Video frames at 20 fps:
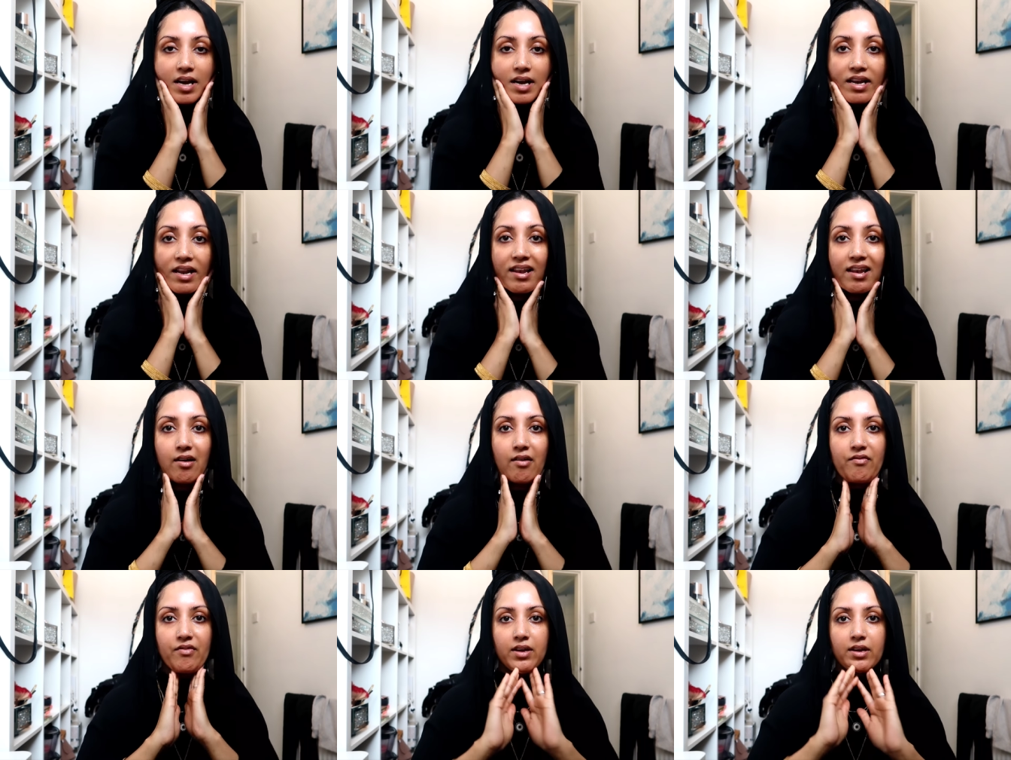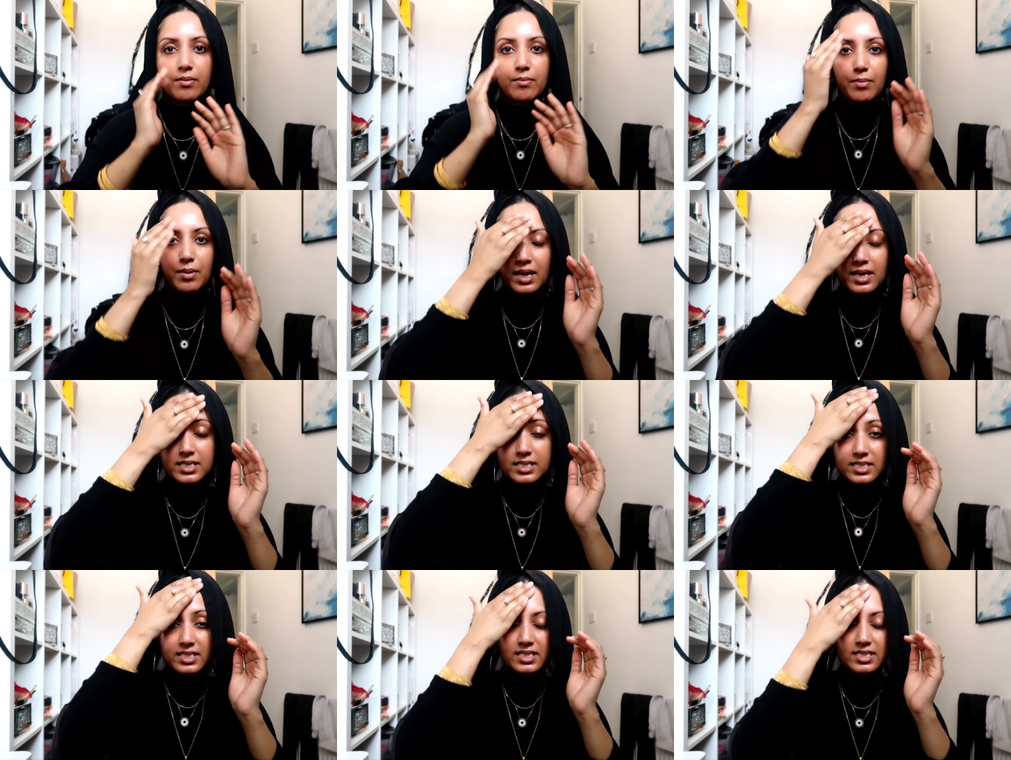and I love it
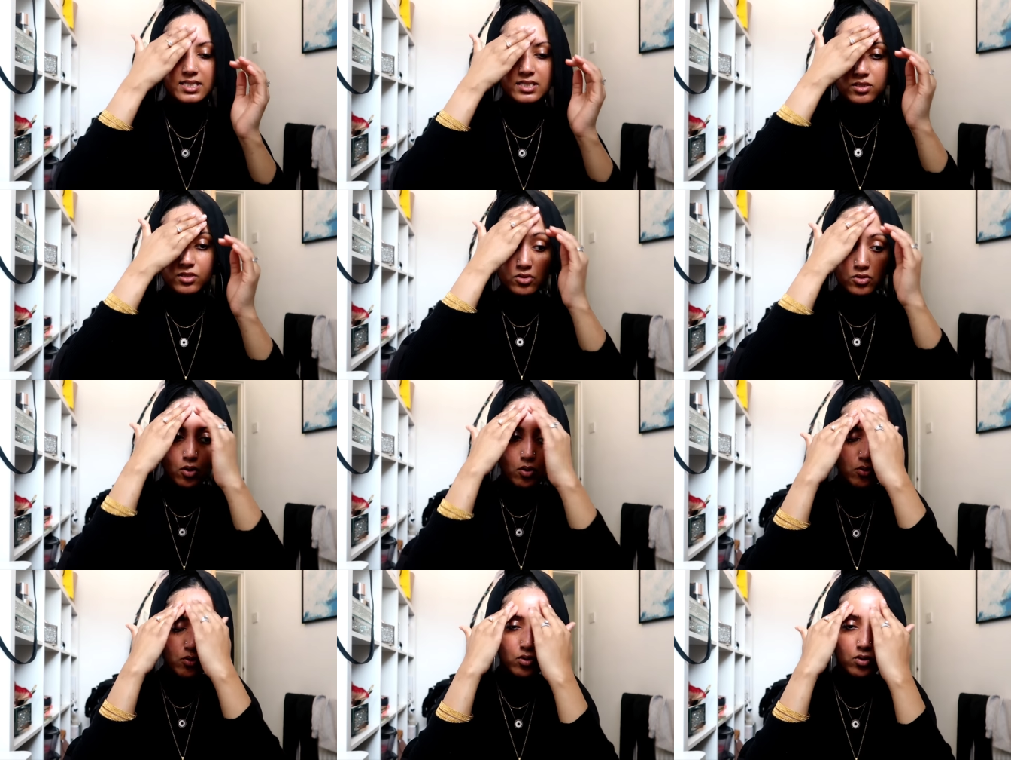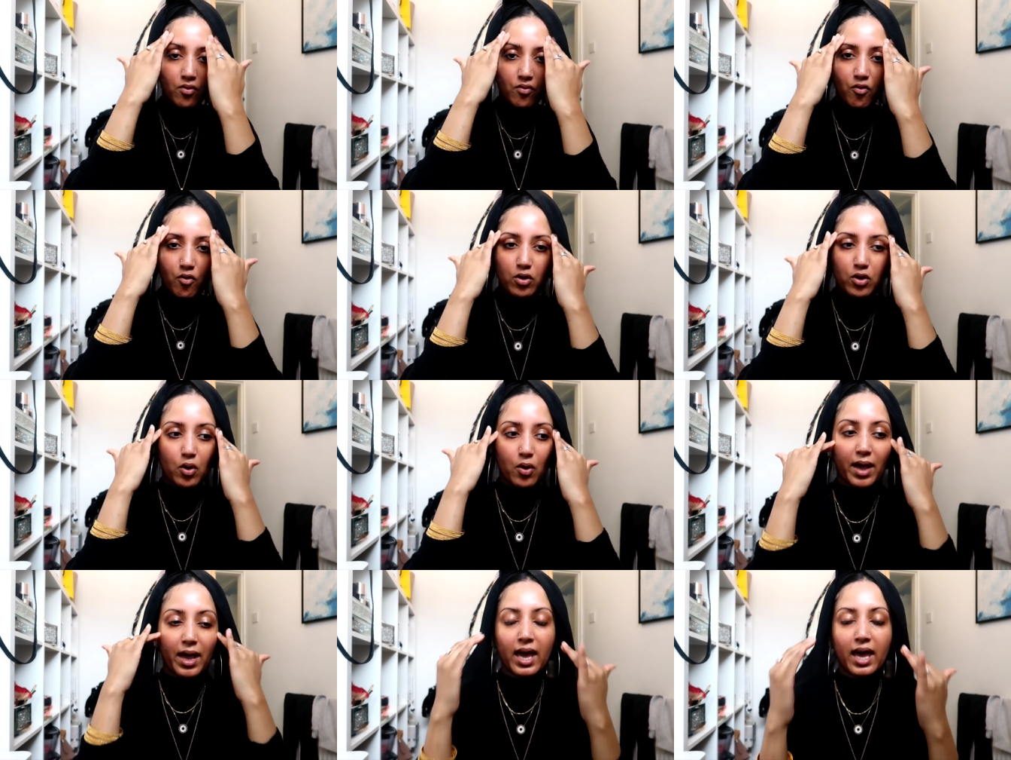black seed is so good
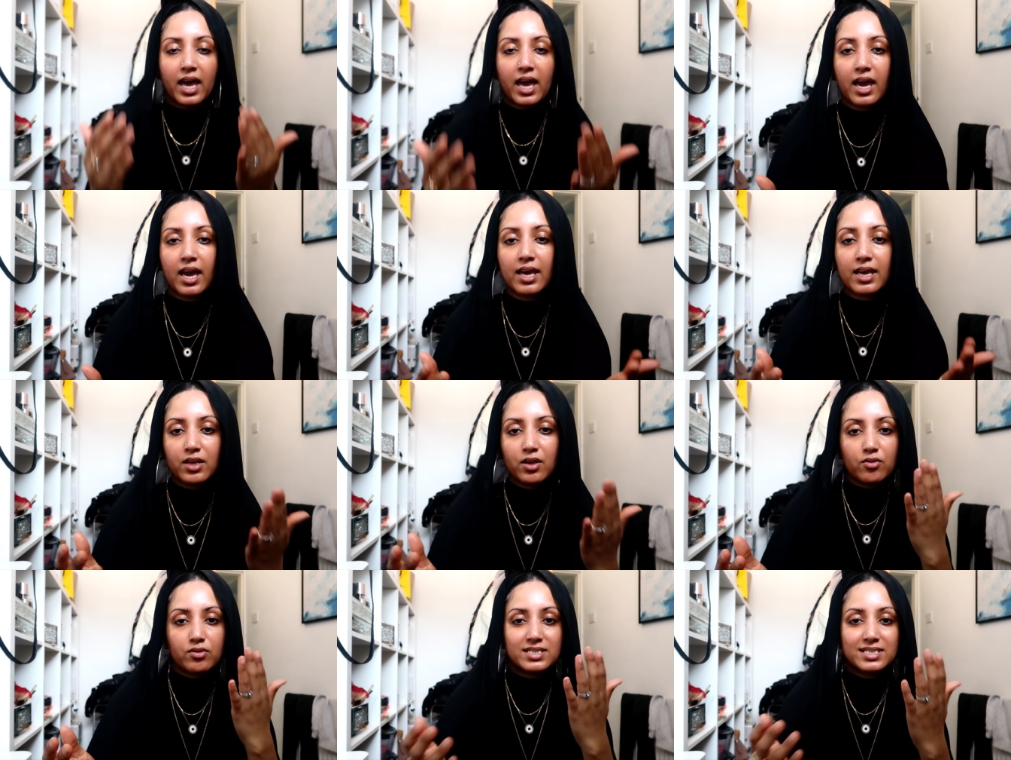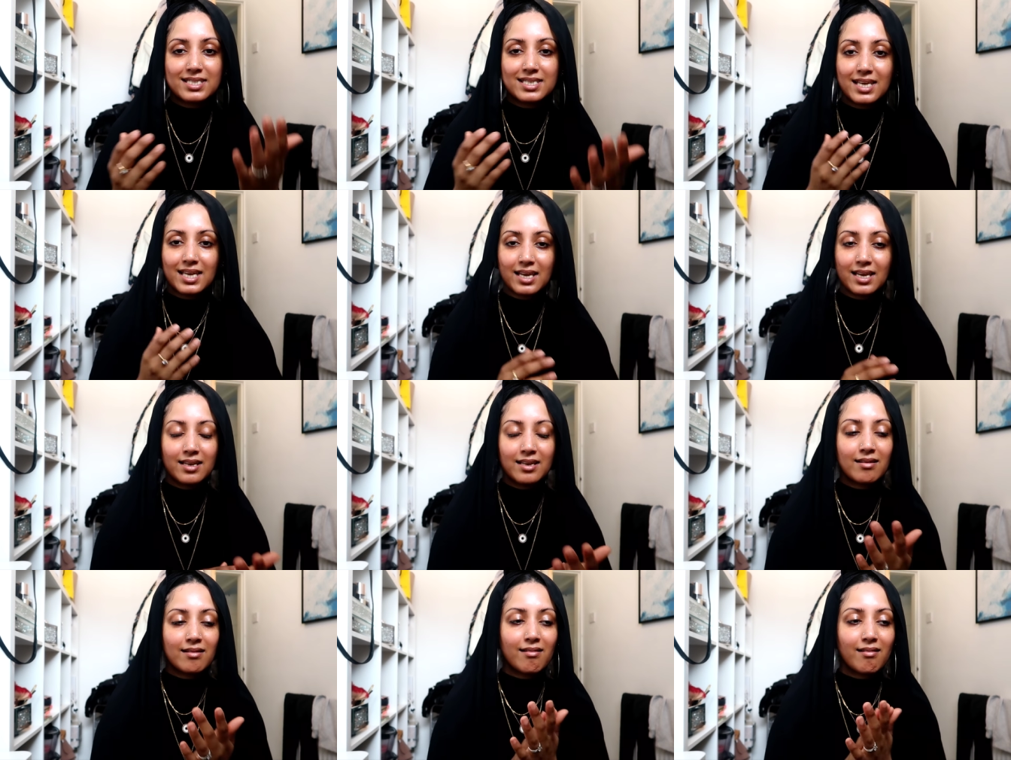for your hair your
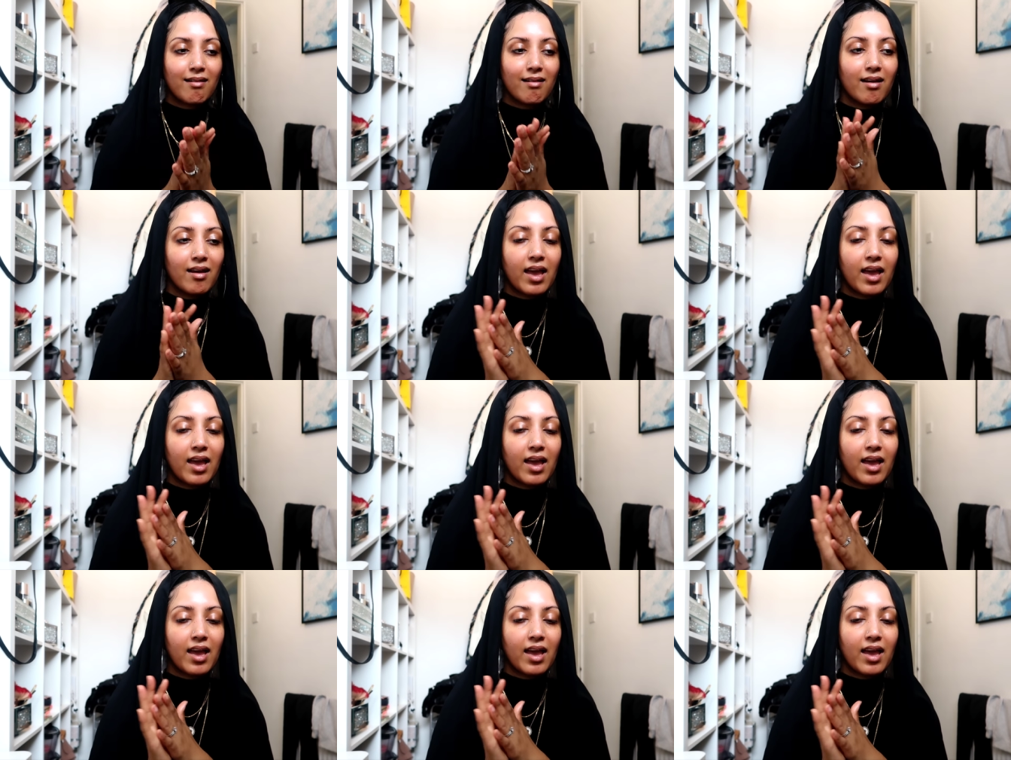skin